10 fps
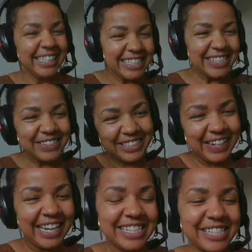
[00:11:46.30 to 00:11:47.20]
So
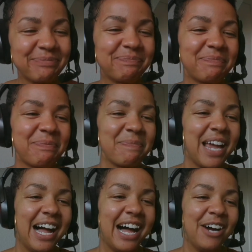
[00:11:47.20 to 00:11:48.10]
anyways,
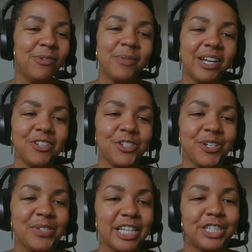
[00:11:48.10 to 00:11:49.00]
what we also
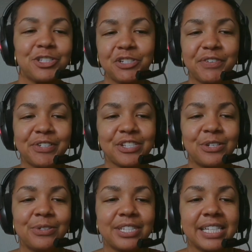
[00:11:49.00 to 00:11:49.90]
know is that the survey
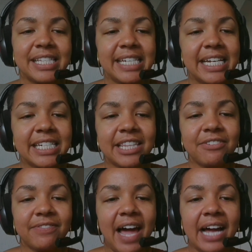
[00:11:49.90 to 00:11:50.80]
results state to the
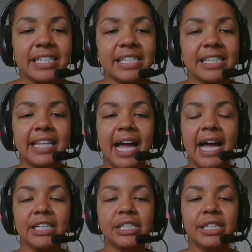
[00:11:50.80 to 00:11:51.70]
fact
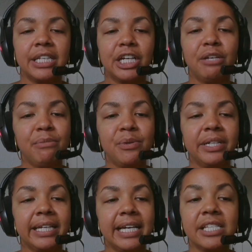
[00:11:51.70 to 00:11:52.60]
that the
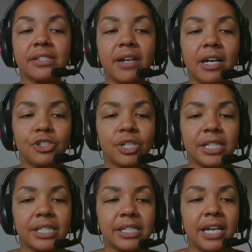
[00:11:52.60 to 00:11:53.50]
community is not
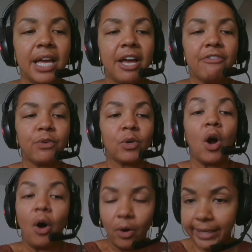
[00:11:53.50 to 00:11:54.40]
just for
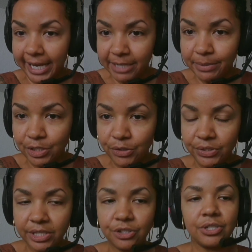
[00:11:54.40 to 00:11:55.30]
all cannabis
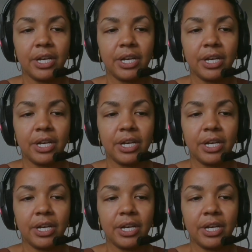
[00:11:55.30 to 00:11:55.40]
users,